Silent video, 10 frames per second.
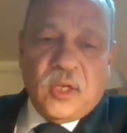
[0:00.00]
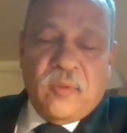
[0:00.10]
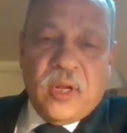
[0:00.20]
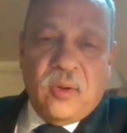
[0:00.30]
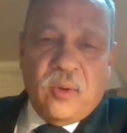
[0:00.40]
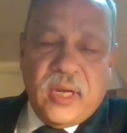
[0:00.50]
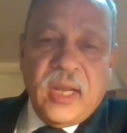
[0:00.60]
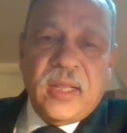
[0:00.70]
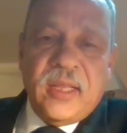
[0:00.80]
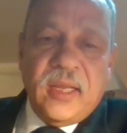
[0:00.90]
So when you're
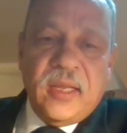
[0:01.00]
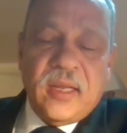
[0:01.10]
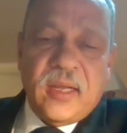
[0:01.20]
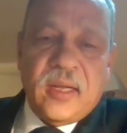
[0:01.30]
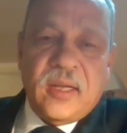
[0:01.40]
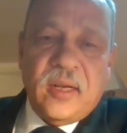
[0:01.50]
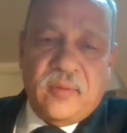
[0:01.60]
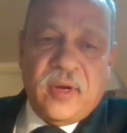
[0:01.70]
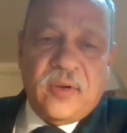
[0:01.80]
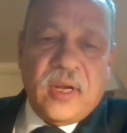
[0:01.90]
looking at the
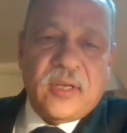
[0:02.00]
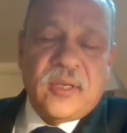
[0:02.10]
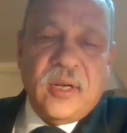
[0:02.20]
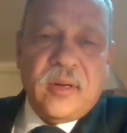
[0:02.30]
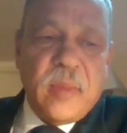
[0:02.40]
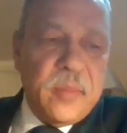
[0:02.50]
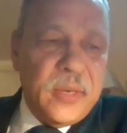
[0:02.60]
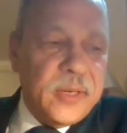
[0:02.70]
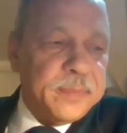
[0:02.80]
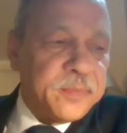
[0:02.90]
infantry, I still
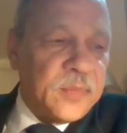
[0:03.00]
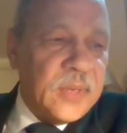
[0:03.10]
remember